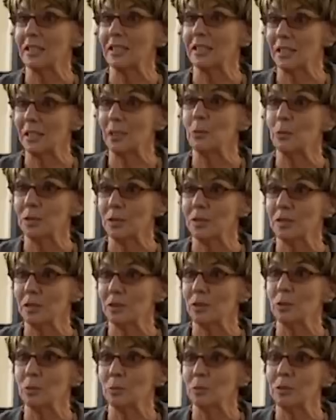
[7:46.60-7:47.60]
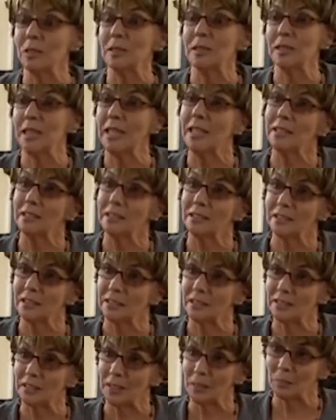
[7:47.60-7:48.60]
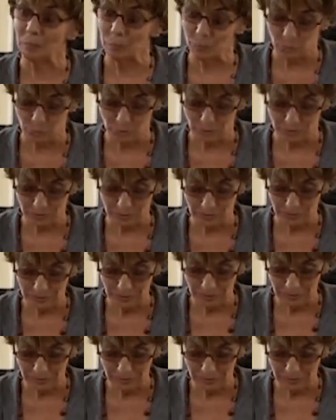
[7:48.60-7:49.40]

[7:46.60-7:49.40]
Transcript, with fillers: and he was the superintendent at that point.